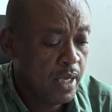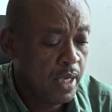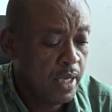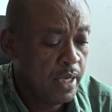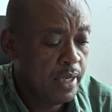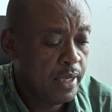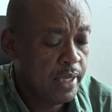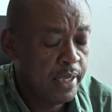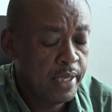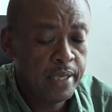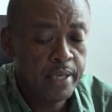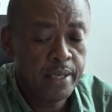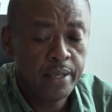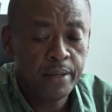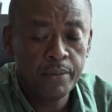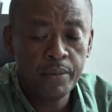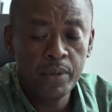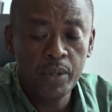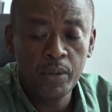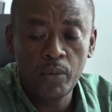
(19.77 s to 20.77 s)
and
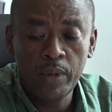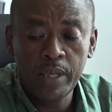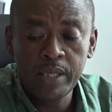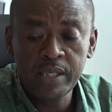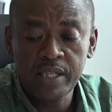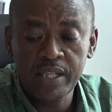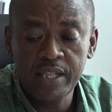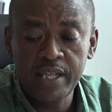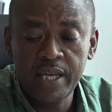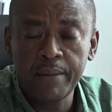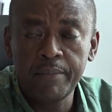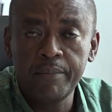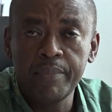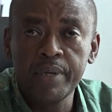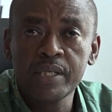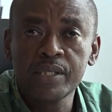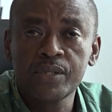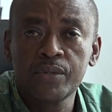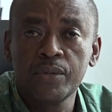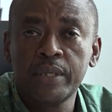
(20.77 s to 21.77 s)
we went there
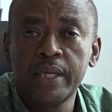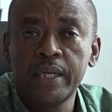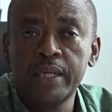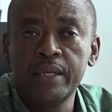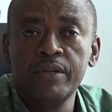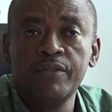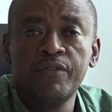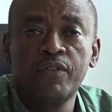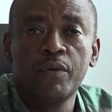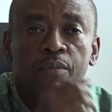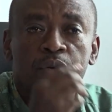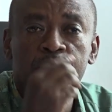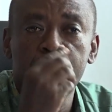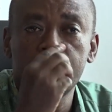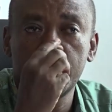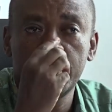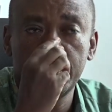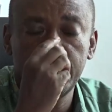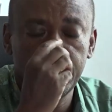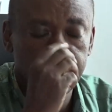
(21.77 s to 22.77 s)
based on an
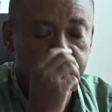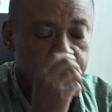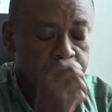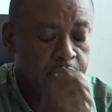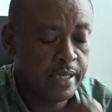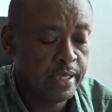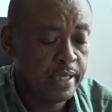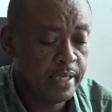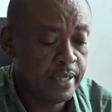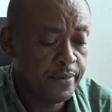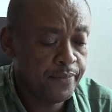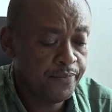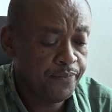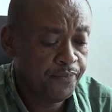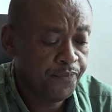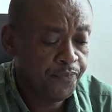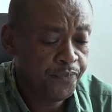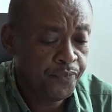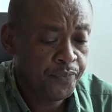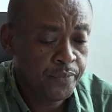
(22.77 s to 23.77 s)
information that
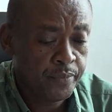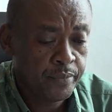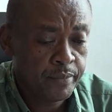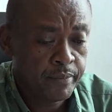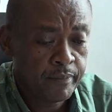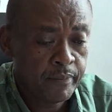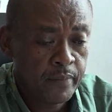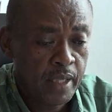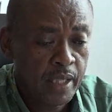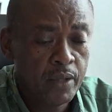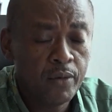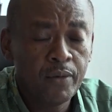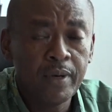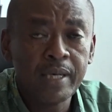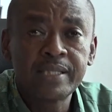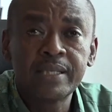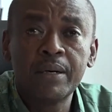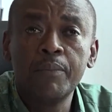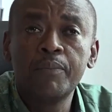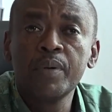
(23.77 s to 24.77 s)
there
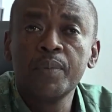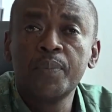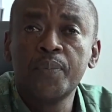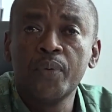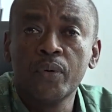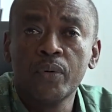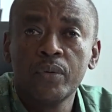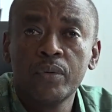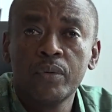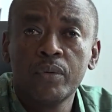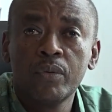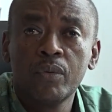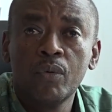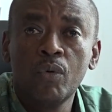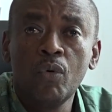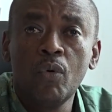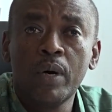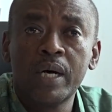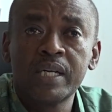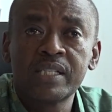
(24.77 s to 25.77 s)
were some people
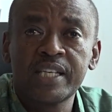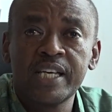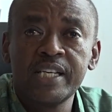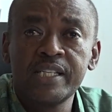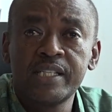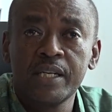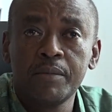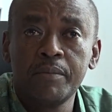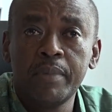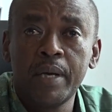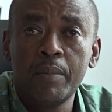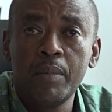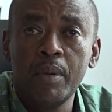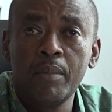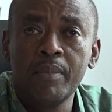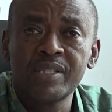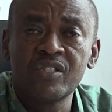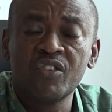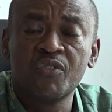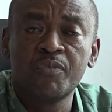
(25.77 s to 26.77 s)
who were cited by
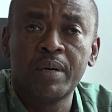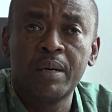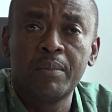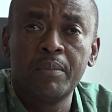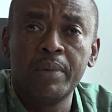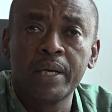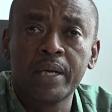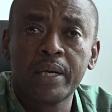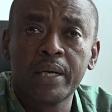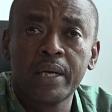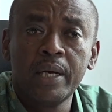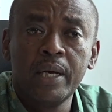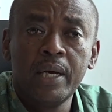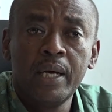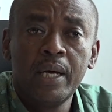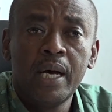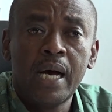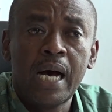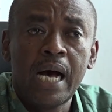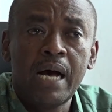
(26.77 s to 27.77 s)
members of public
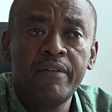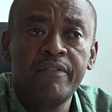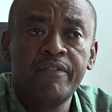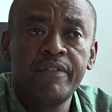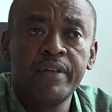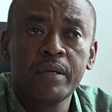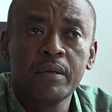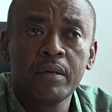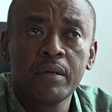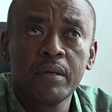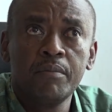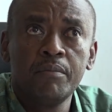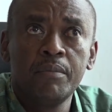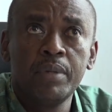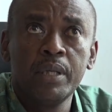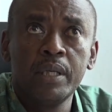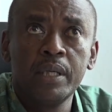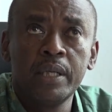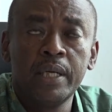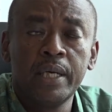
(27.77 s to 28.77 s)
having
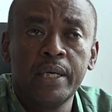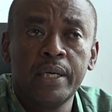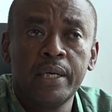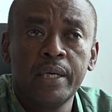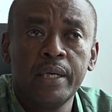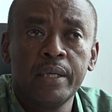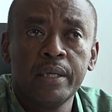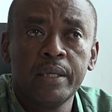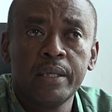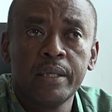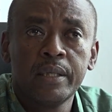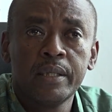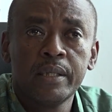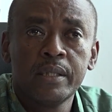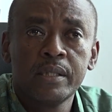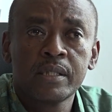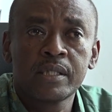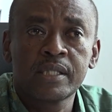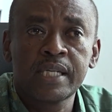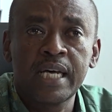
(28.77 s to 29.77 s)
been
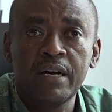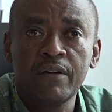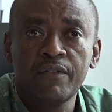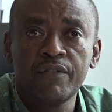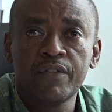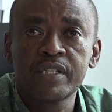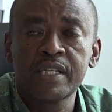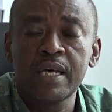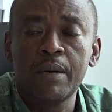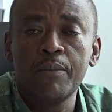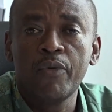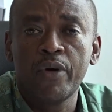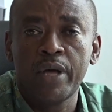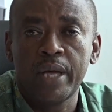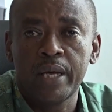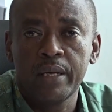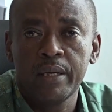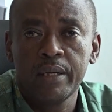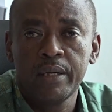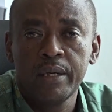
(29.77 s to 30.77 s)
starved
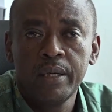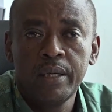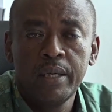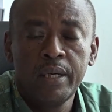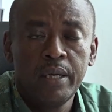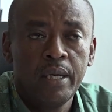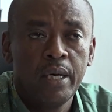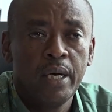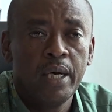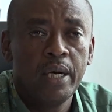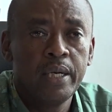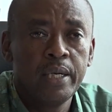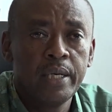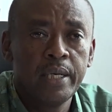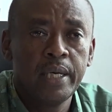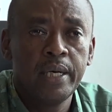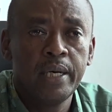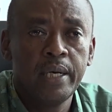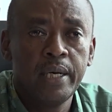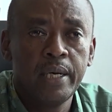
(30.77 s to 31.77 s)
somewhere and
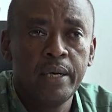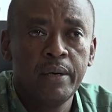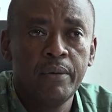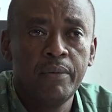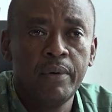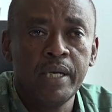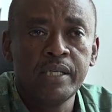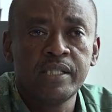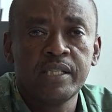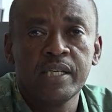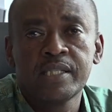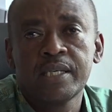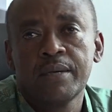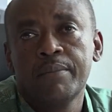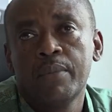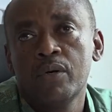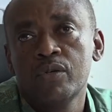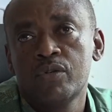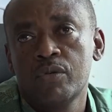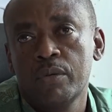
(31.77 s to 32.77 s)
were just
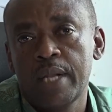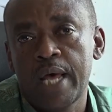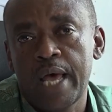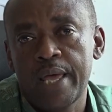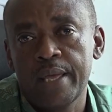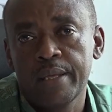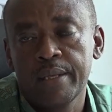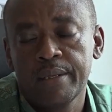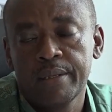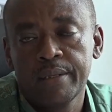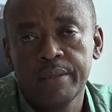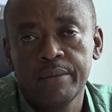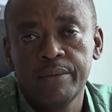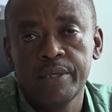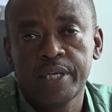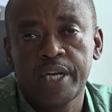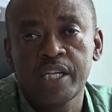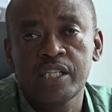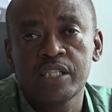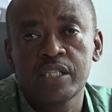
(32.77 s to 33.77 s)
about to die.
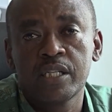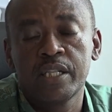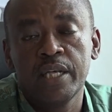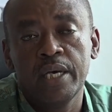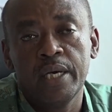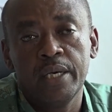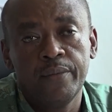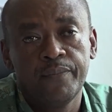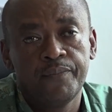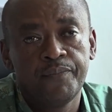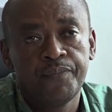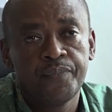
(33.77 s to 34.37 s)
We rushed there